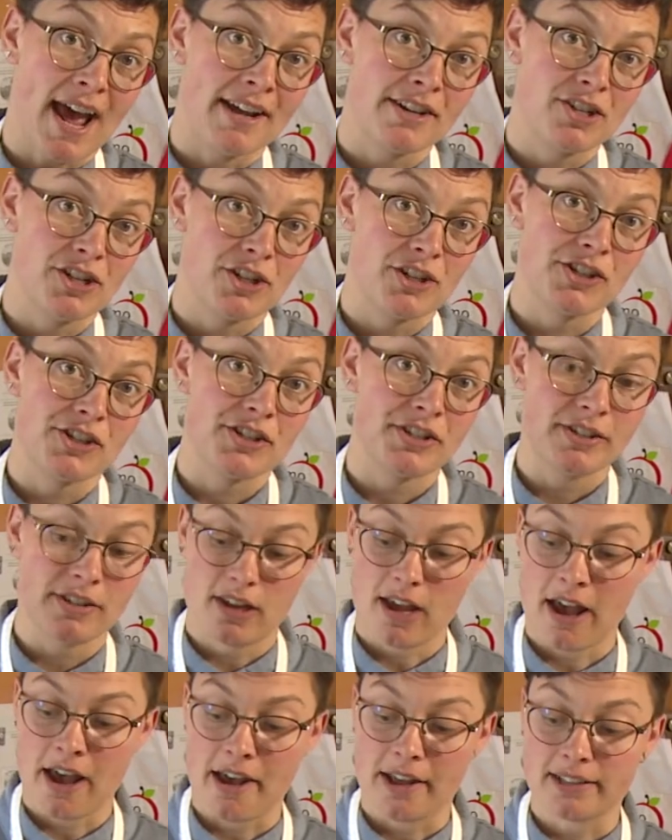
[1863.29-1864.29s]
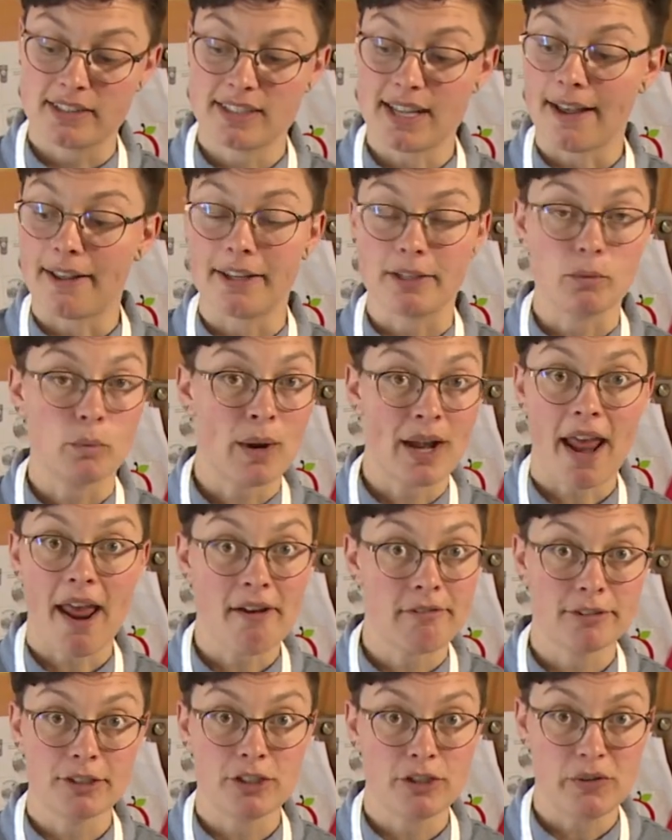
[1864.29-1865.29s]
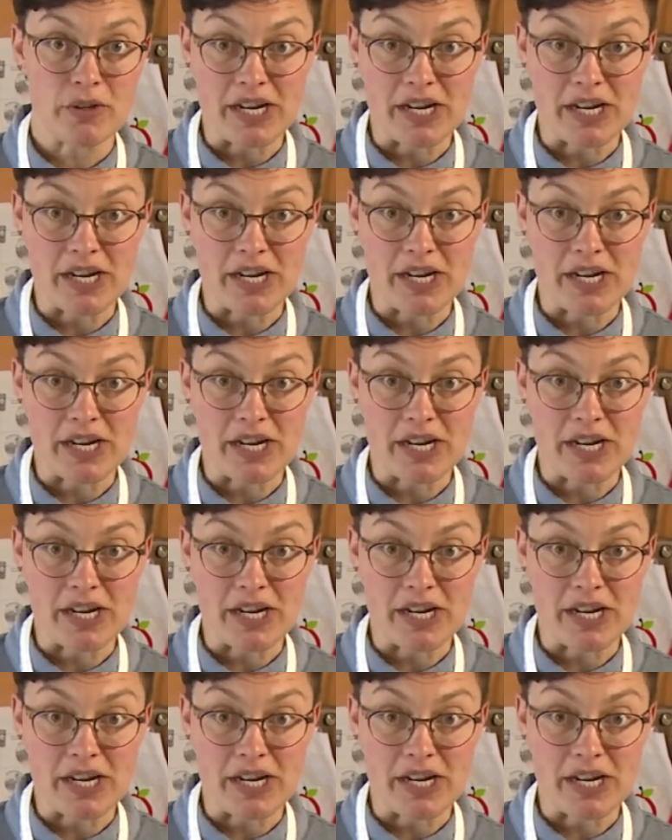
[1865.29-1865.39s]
add to your salad whenever you